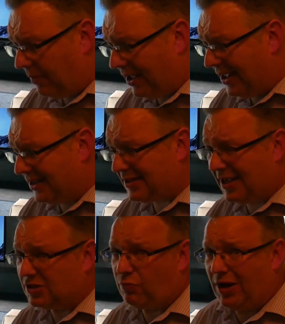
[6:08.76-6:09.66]

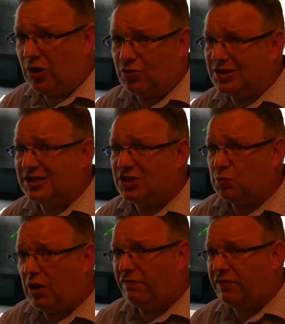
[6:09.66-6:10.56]
Is a really good test as
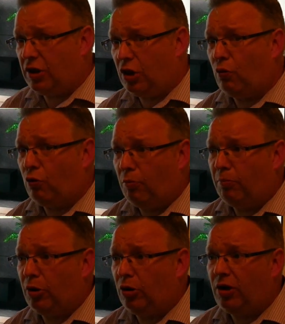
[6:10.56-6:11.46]
well for the low
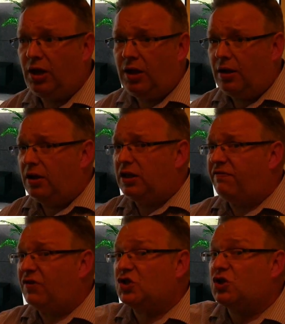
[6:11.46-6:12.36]
rumble. You
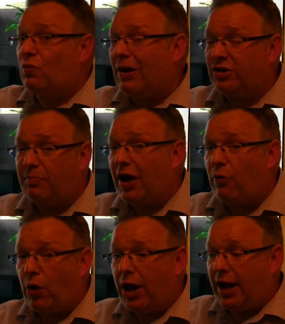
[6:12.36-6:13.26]
feel surrounded by
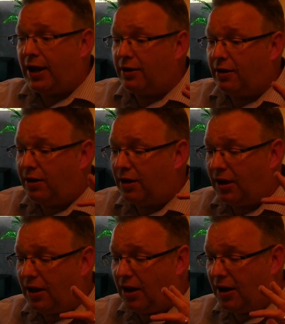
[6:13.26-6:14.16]
rain,
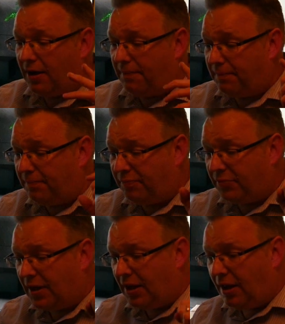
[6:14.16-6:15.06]
and
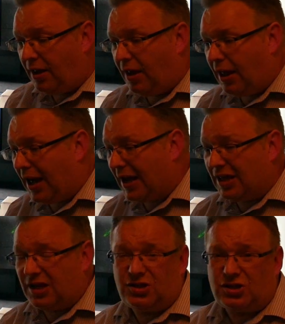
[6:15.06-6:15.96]

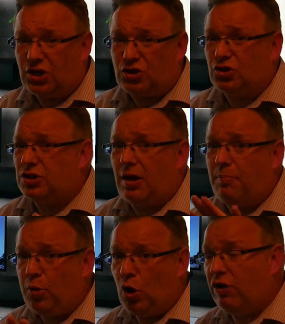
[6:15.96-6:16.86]
it's just a
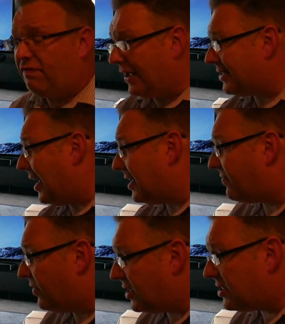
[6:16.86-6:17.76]
perfect
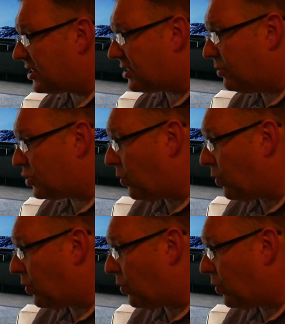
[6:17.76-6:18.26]
test for the system as